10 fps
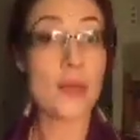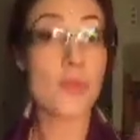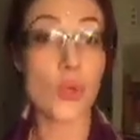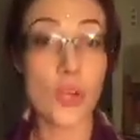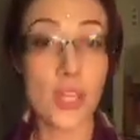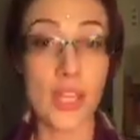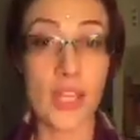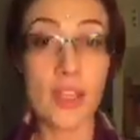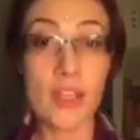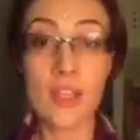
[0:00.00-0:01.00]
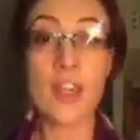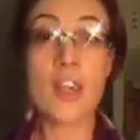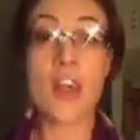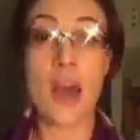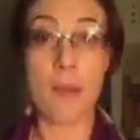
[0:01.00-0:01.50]
I'm talking
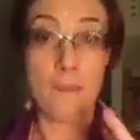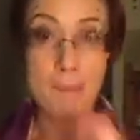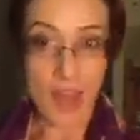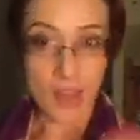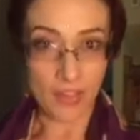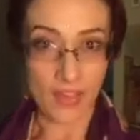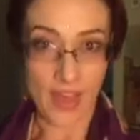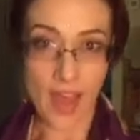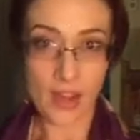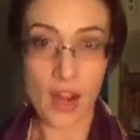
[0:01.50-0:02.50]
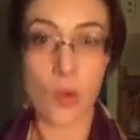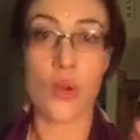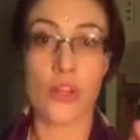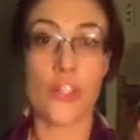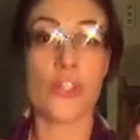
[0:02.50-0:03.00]
about that, I
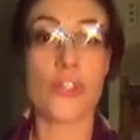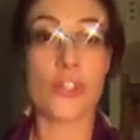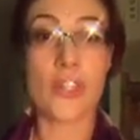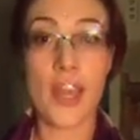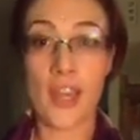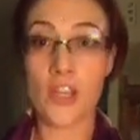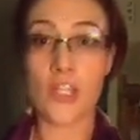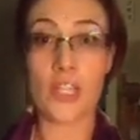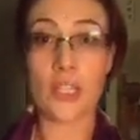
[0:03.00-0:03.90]
want you to do the energy